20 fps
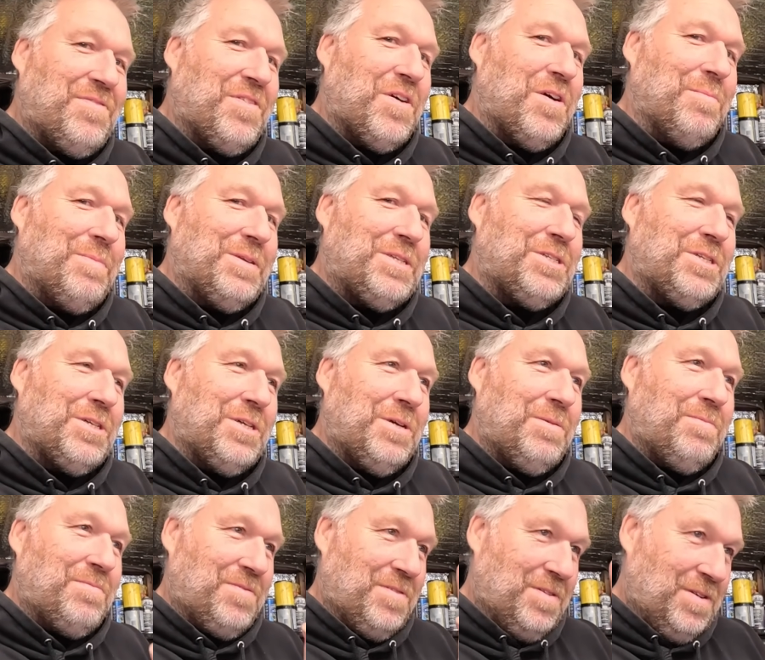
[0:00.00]
fibre
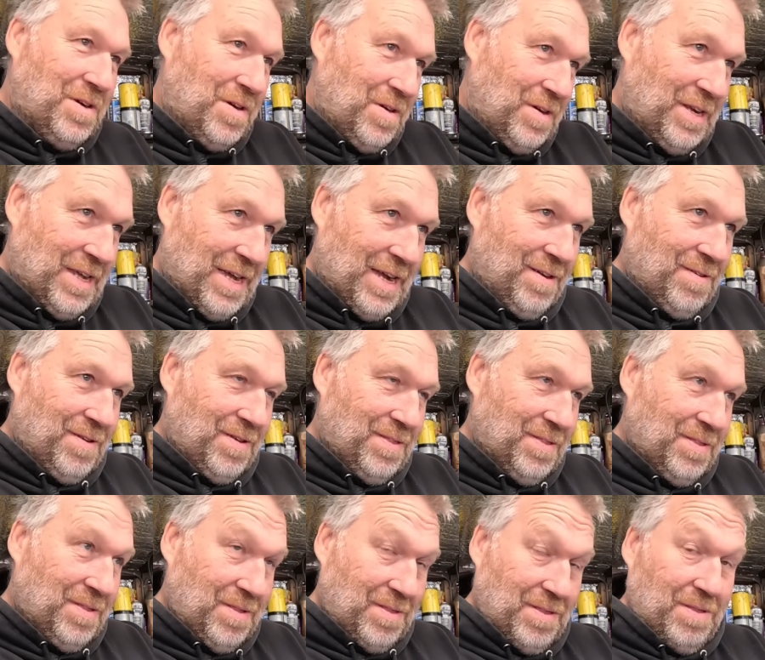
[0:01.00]
tube for an idea
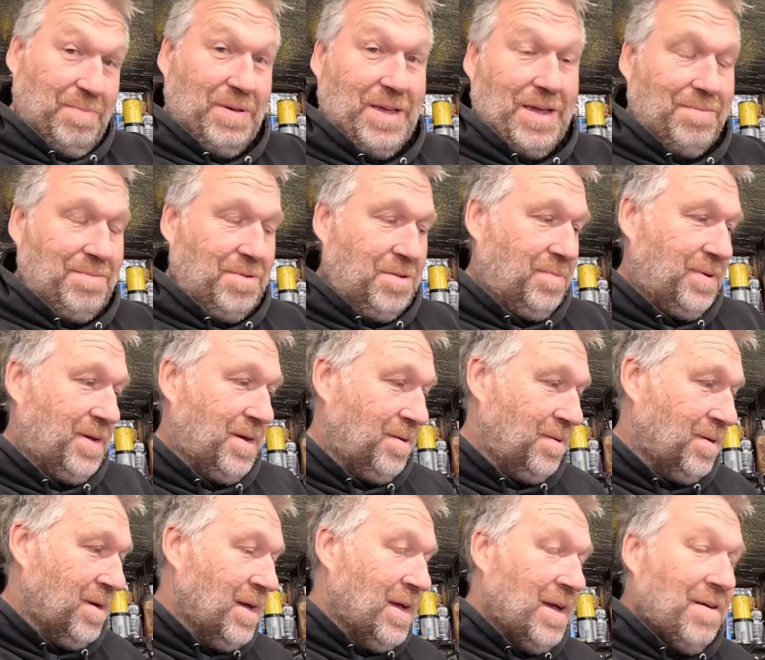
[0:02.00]
on the
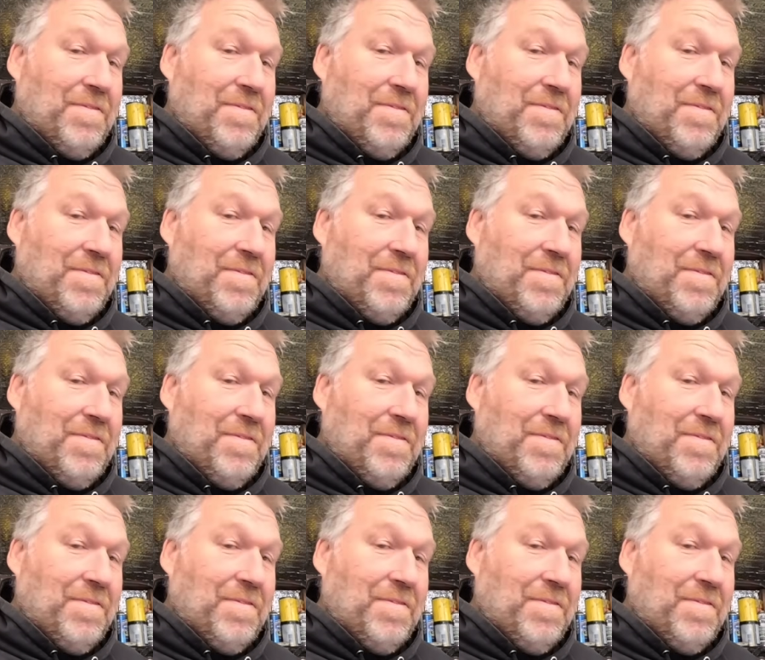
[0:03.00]
BMW.